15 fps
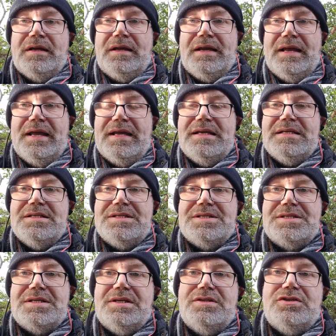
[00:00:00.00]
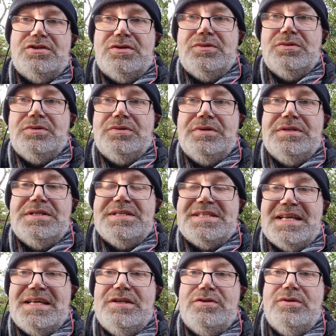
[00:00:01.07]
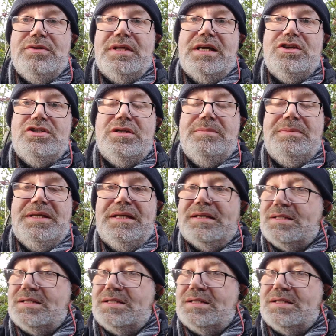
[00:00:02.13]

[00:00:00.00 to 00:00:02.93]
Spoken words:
is to decide who that should be.